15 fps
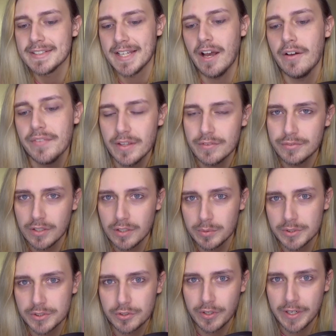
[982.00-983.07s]
down their
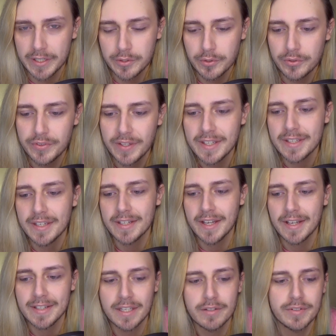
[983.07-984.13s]
followers' critical thinking
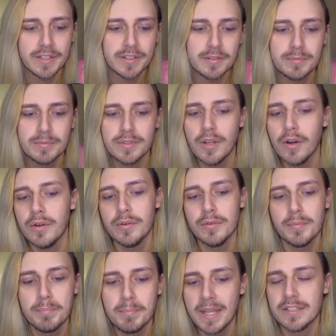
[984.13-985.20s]
and giving them no
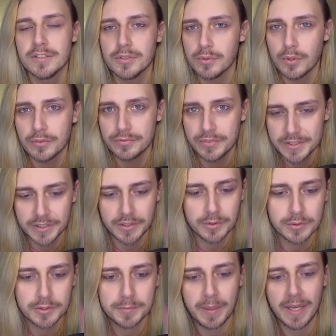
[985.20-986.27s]
mental or
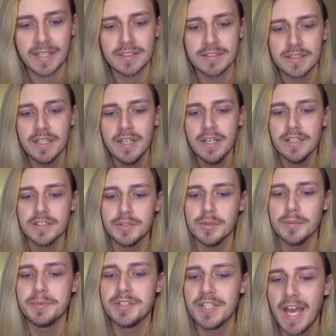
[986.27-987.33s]
physical space to
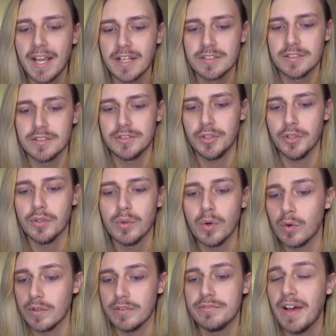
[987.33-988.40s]
object to
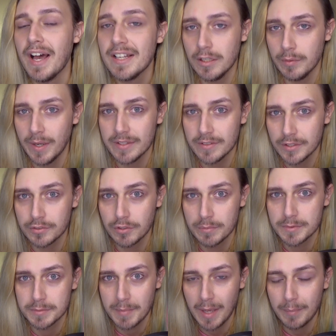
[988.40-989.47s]
or evaluate the
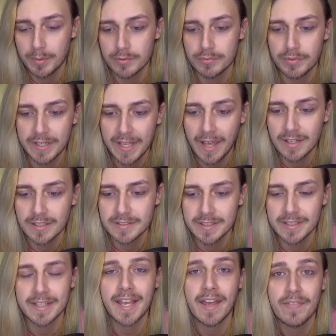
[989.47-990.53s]
group's map of
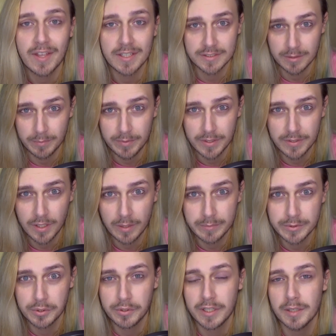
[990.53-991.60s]
reality. Again, that's something that I'm
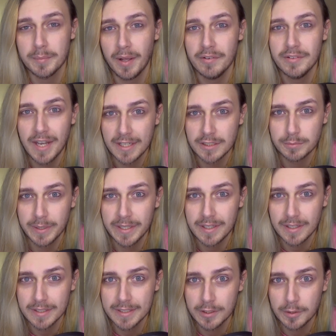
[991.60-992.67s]
talking about next week
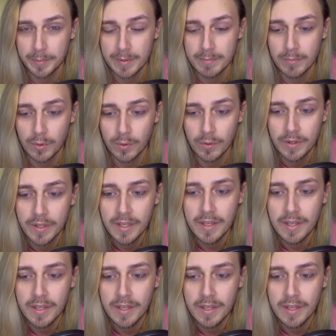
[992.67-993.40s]
a little bit more.